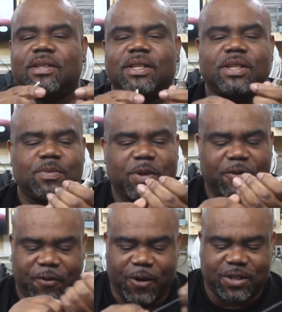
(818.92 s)
This is the
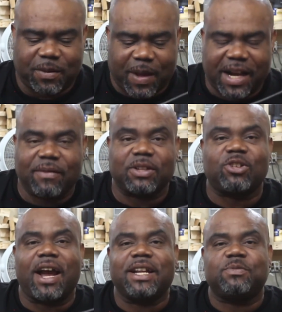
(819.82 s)
first time, I never
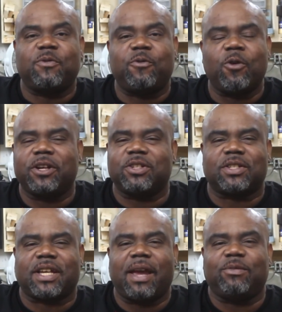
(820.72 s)
tried this before, it
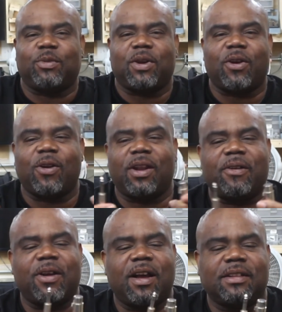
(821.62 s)
just came to me
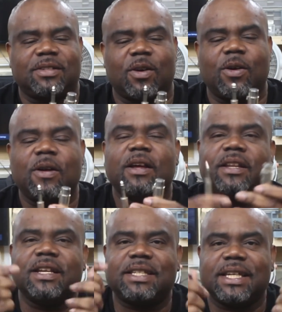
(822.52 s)
earlier on. So
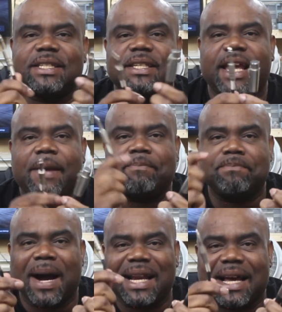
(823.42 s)
this is a
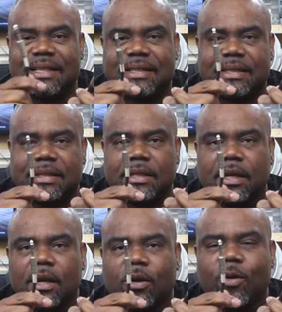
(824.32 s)
balanced
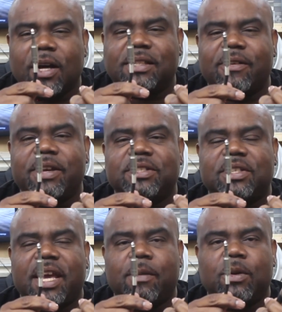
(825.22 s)
quarter
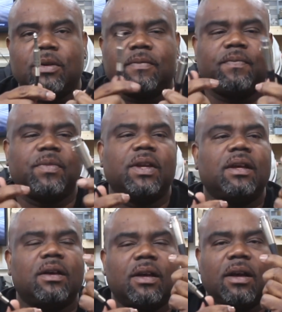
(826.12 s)
inch cable.
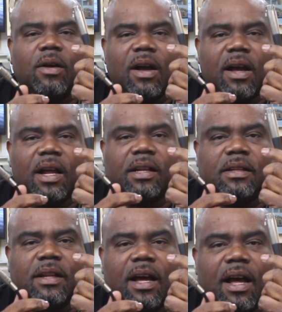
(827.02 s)

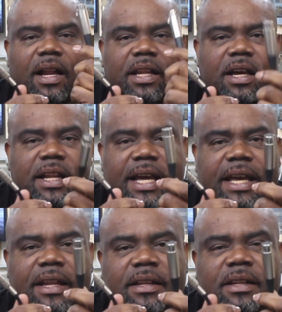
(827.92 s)
And on the other
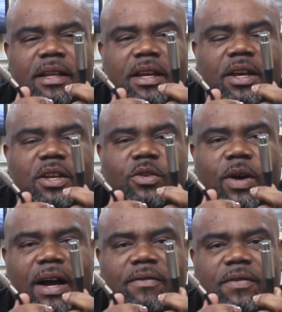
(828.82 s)
end,
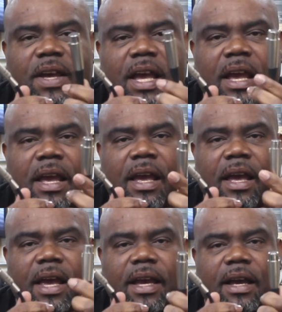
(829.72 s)
you have a,
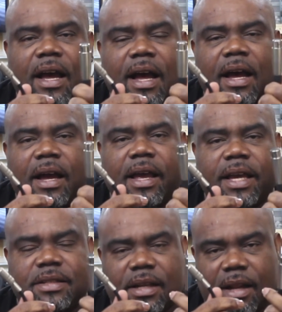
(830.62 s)
a, a
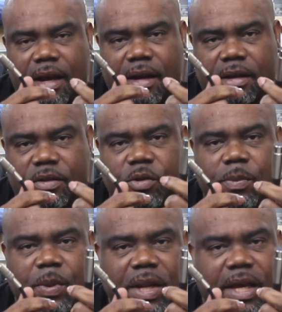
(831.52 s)
XLR,
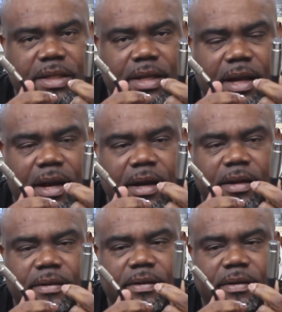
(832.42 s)
three pin XLR.